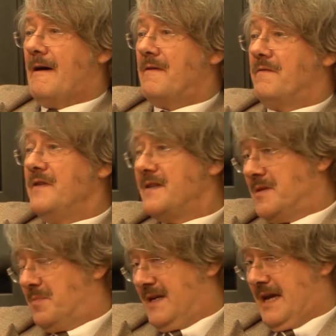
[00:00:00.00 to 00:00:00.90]

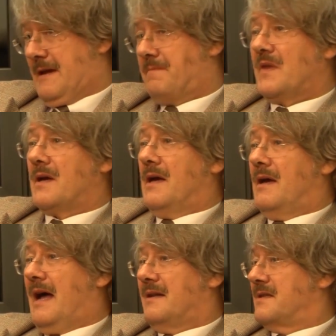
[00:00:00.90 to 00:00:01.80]
visibly,
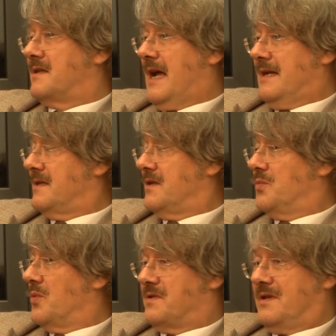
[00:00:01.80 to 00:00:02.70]
Hans Kelsen
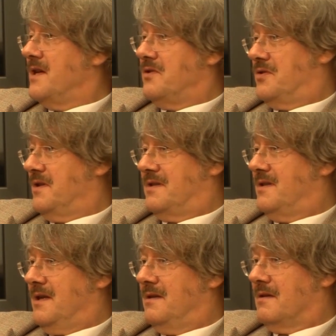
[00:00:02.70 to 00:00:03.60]
was
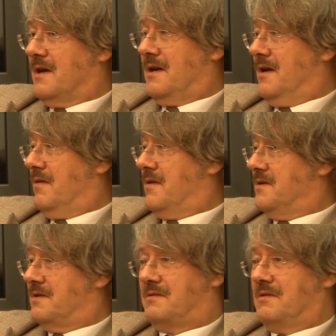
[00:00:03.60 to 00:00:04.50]
interested in
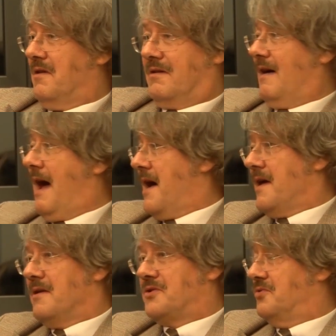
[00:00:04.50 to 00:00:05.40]
this
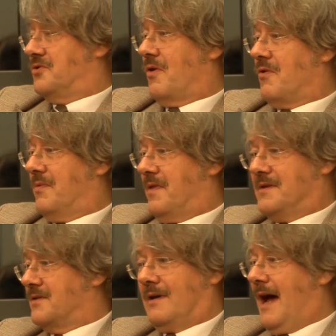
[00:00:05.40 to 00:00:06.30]
guy, to talk with
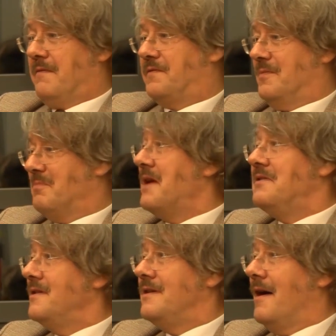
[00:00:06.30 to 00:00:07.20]
this guy from
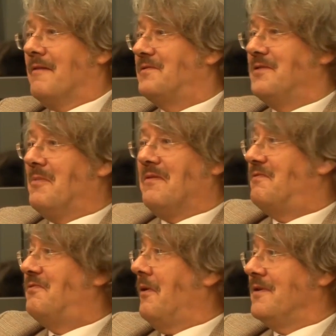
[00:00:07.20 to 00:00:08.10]
India, from a
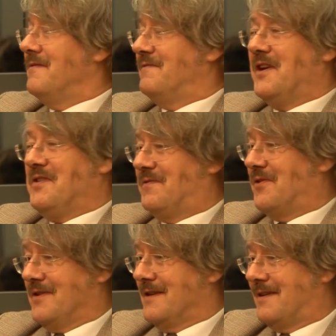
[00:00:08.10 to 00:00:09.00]
foreign, very
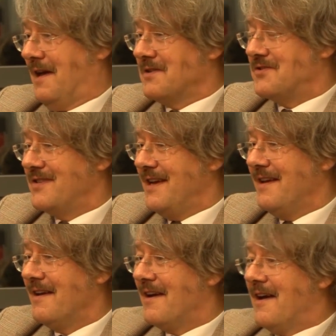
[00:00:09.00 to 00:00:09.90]
foreign country,
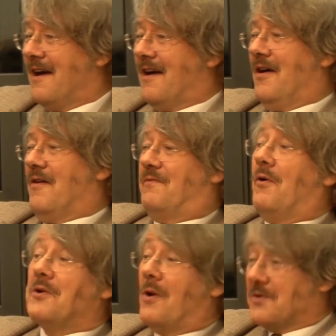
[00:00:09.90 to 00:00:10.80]

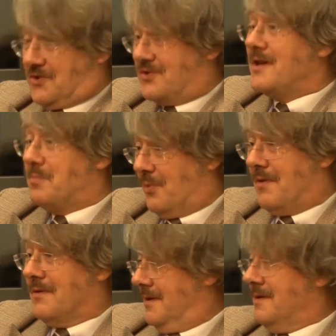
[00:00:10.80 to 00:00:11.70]
for an
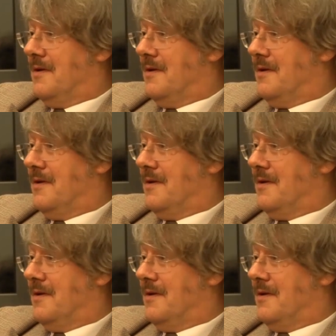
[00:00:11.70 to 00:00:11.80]
Austrian-born